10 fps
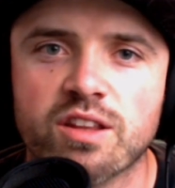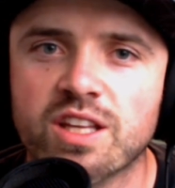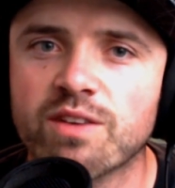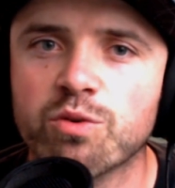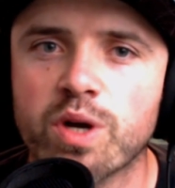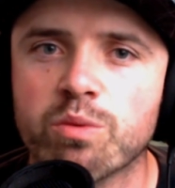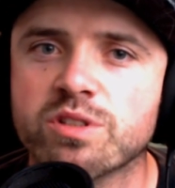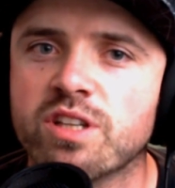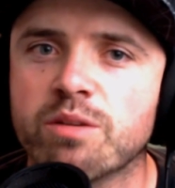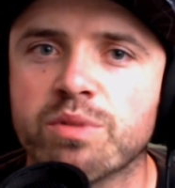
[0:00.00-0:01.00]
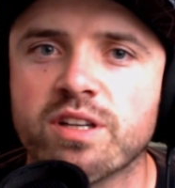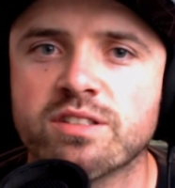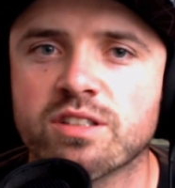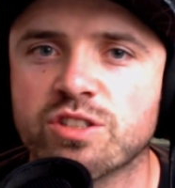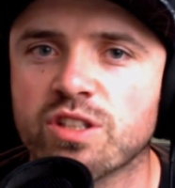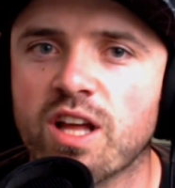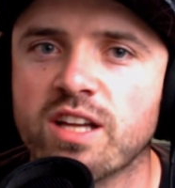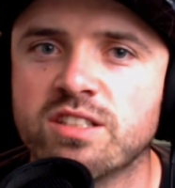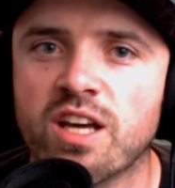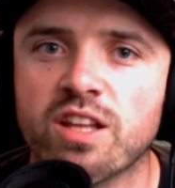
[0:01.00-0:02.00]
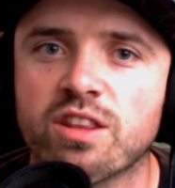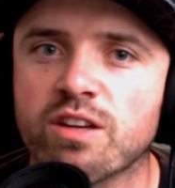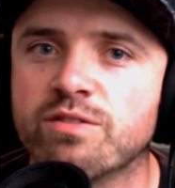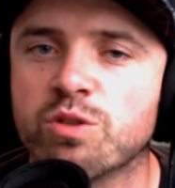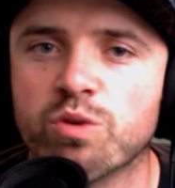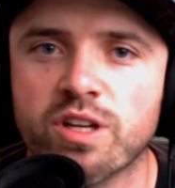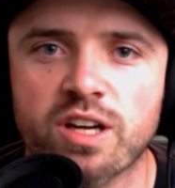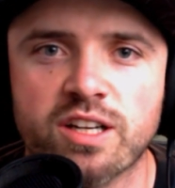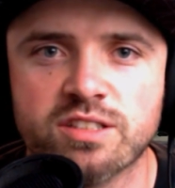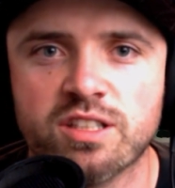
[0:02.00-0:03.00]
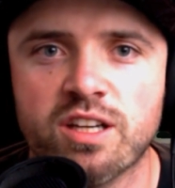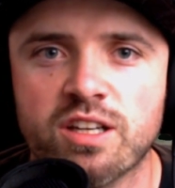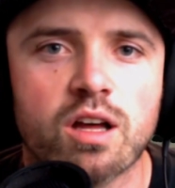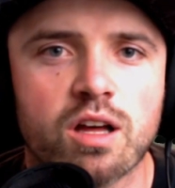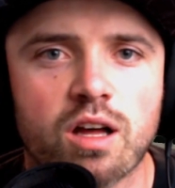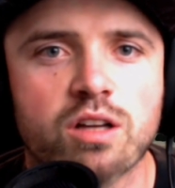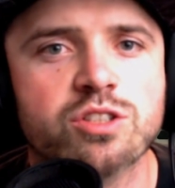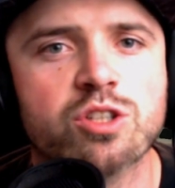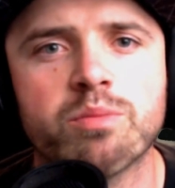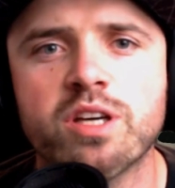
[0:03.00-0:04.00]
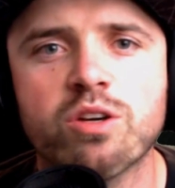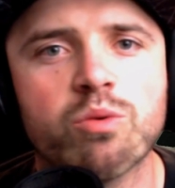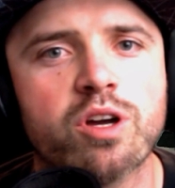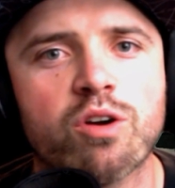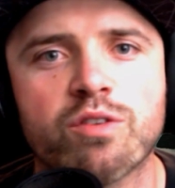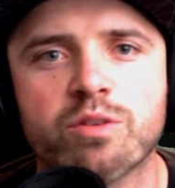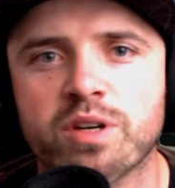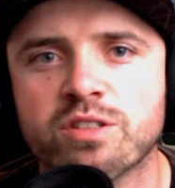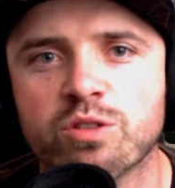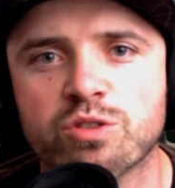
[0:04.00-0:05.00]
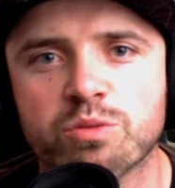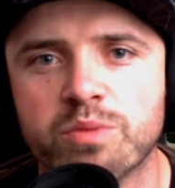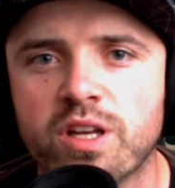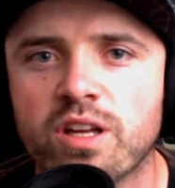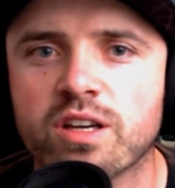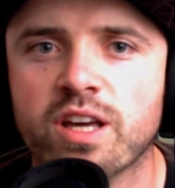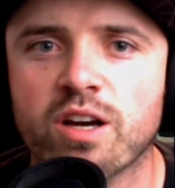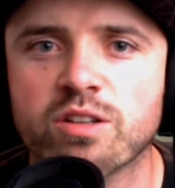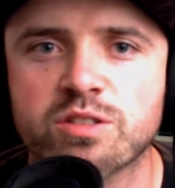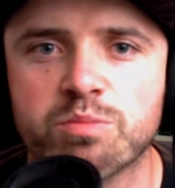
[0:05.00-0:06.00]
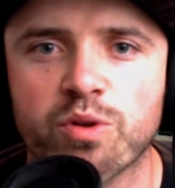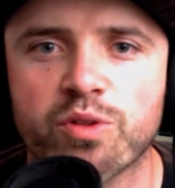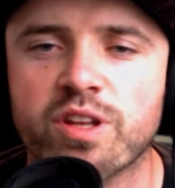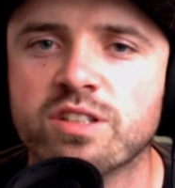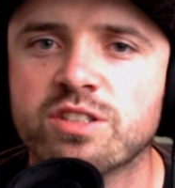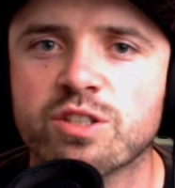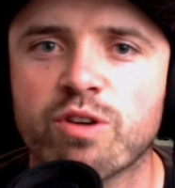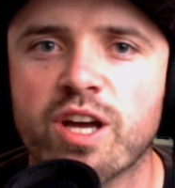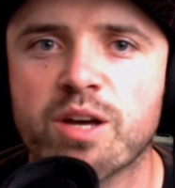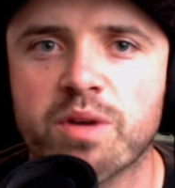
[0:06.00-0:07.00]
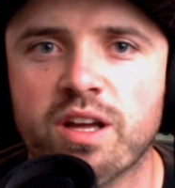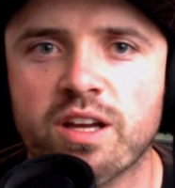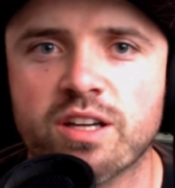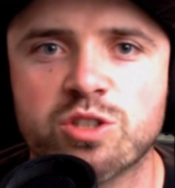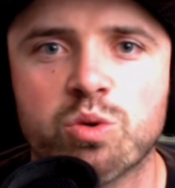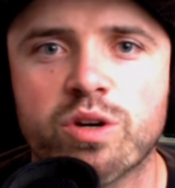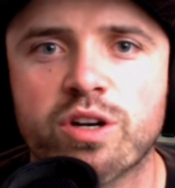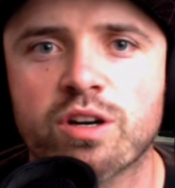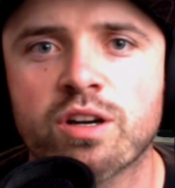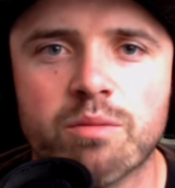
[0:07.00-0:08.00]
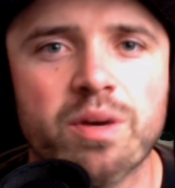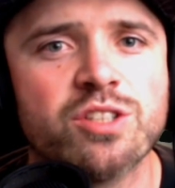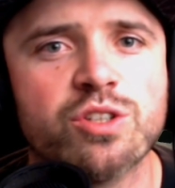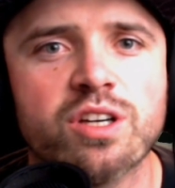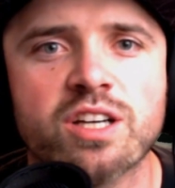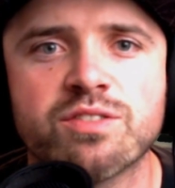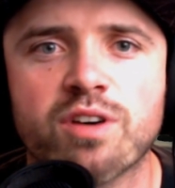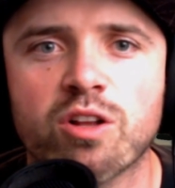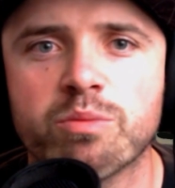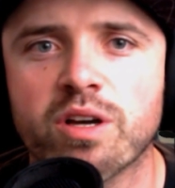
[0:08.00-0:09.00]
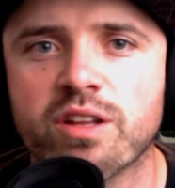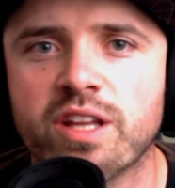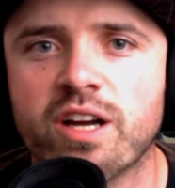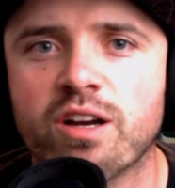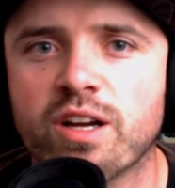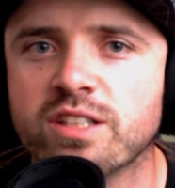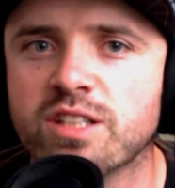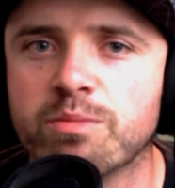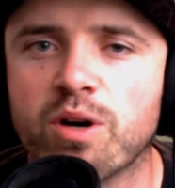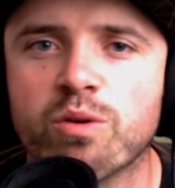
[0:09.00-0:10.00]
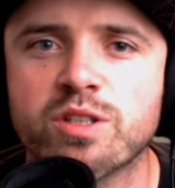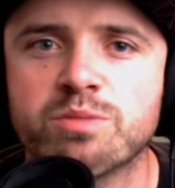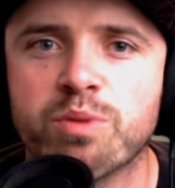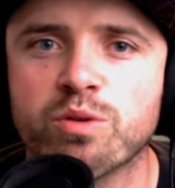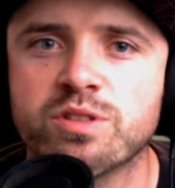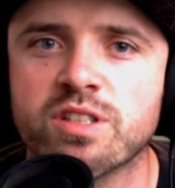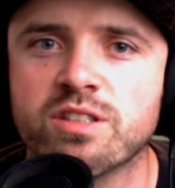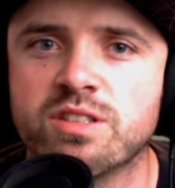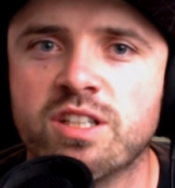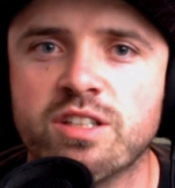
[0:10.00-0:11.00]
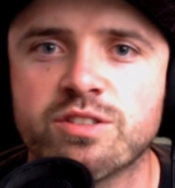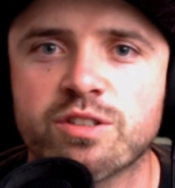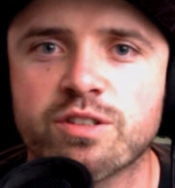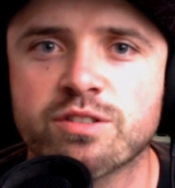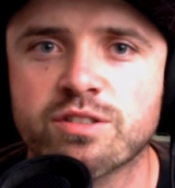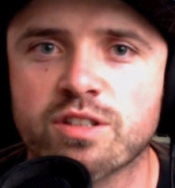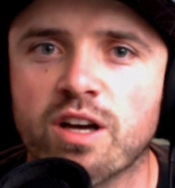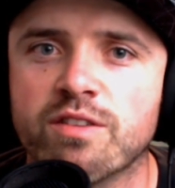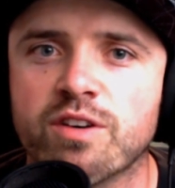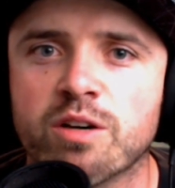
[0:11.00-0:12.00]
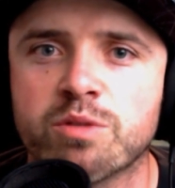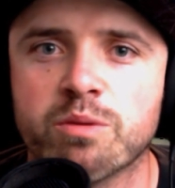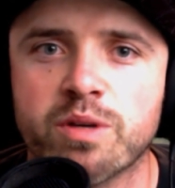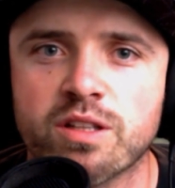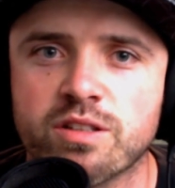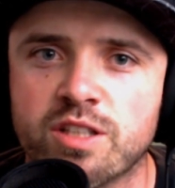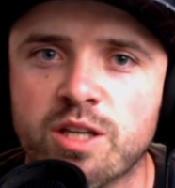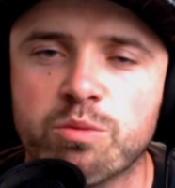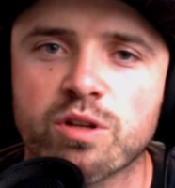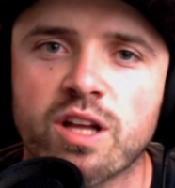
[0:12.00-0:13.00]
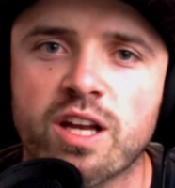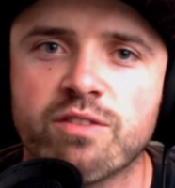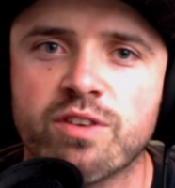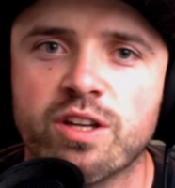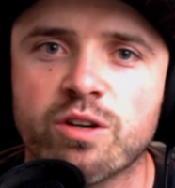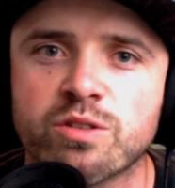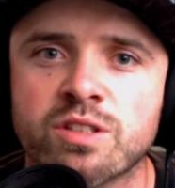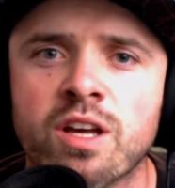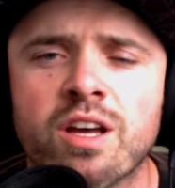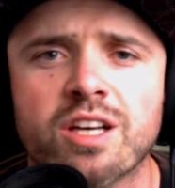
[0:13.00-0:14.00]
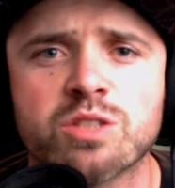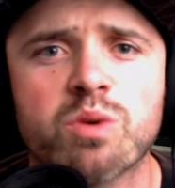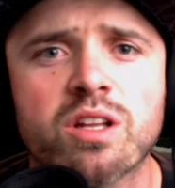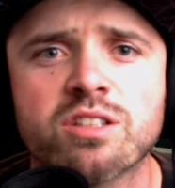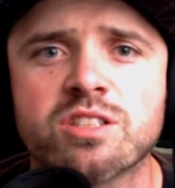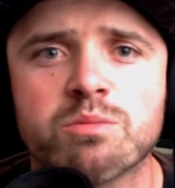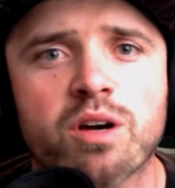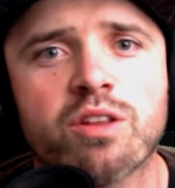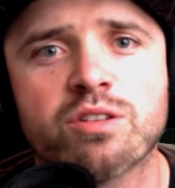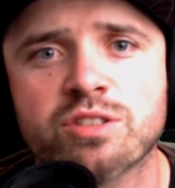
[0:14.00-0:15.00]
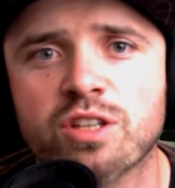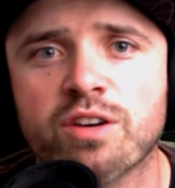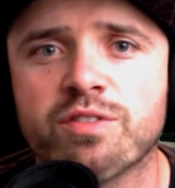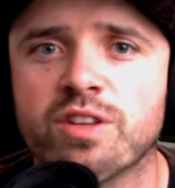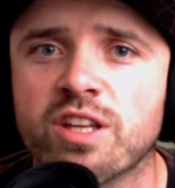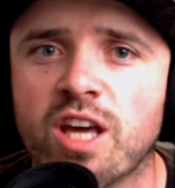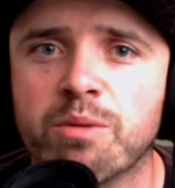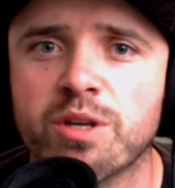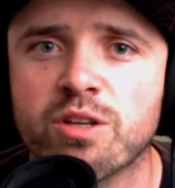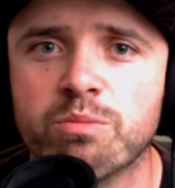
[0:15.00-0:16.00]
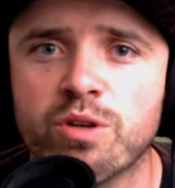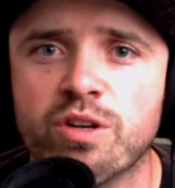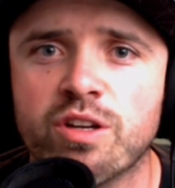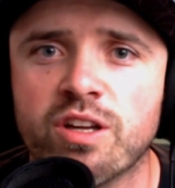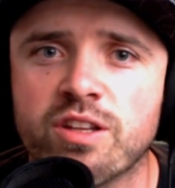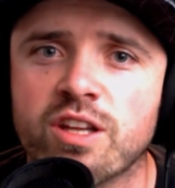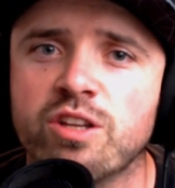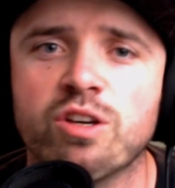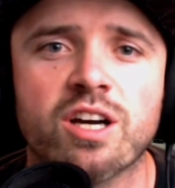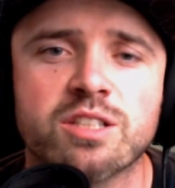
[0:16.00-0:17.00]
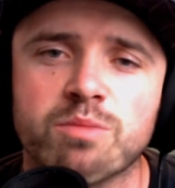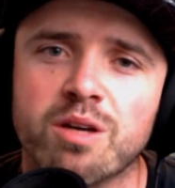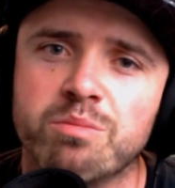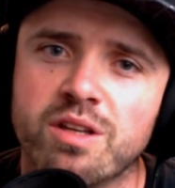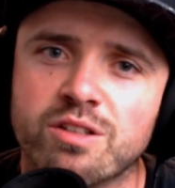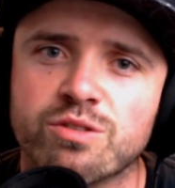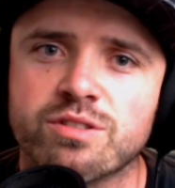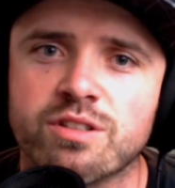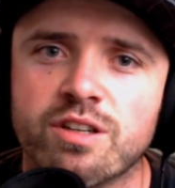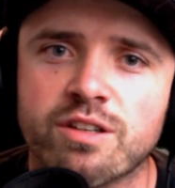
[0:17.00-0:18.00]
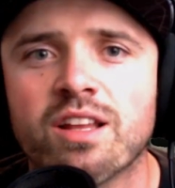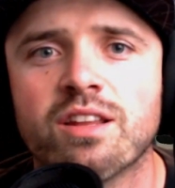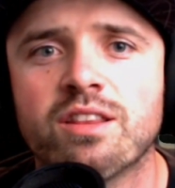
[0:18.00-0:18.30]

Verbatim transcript: The giveaway will take place on July 10th of 2019. Also, make your way over to my social media accounts, both Instagram and Twitter. Make sure you guys follow me on there as I'm always posting teasers of upcoming keyboard lighting videos, as well as some other stuff in the gaming community that you guys might be interested in.